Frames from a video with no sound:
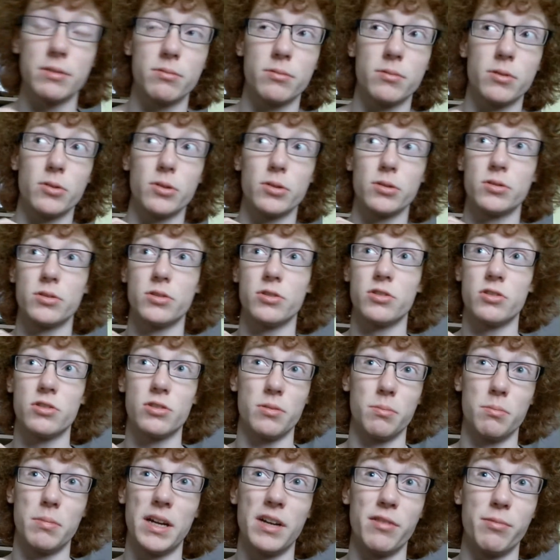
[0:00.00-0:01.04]
may have been a couple of
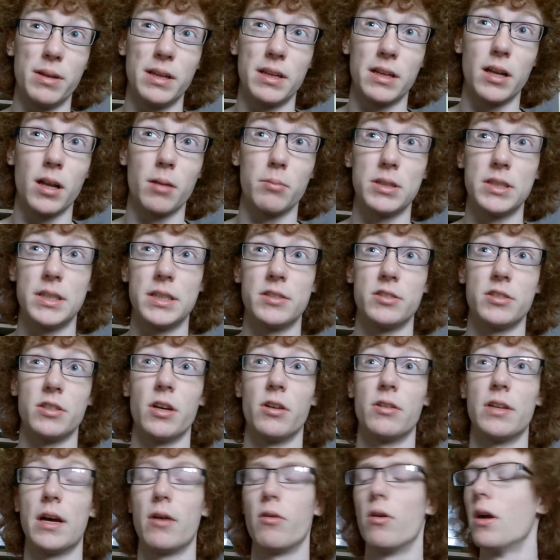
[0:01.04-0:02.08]
years ago now, but it
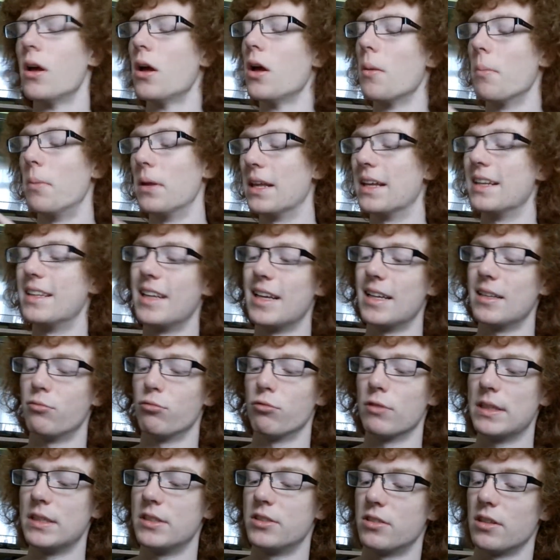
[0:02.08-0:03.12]
did recently have
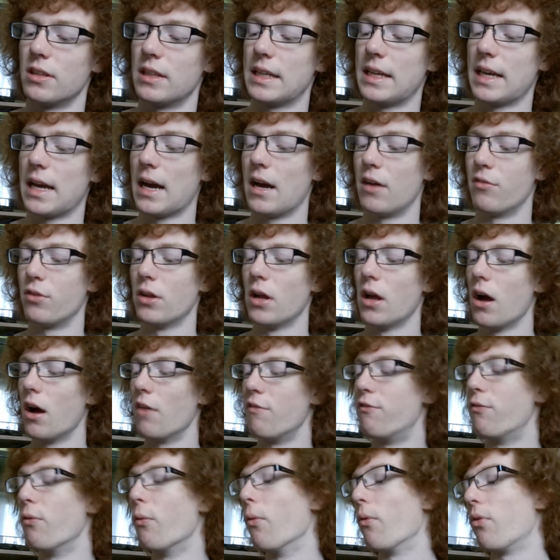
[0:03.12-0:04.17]
a 4th
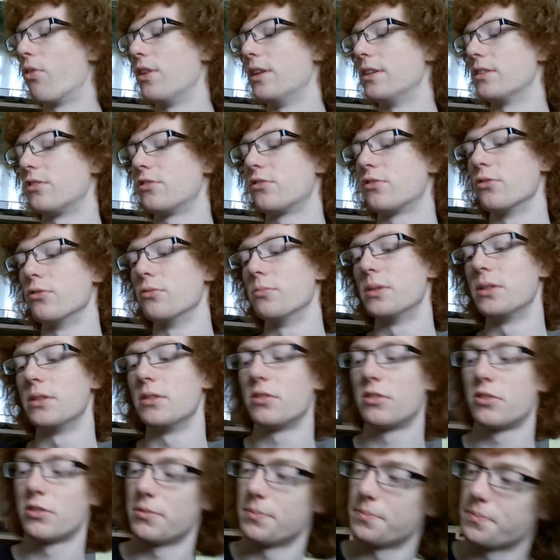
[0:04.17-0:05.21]
installment.
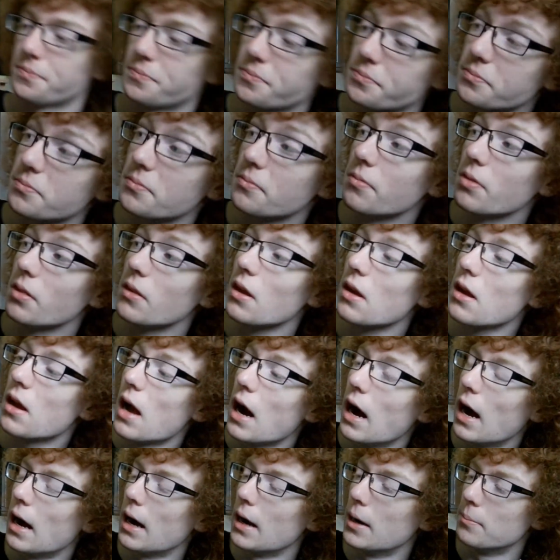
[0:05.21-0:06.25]
So
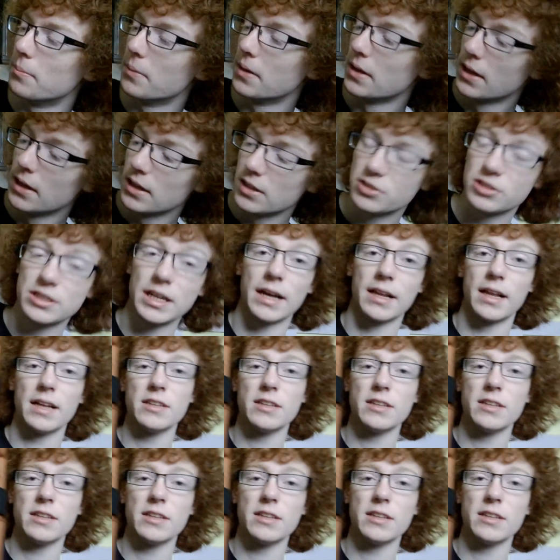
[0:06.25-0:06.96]
yeah, that's the front of the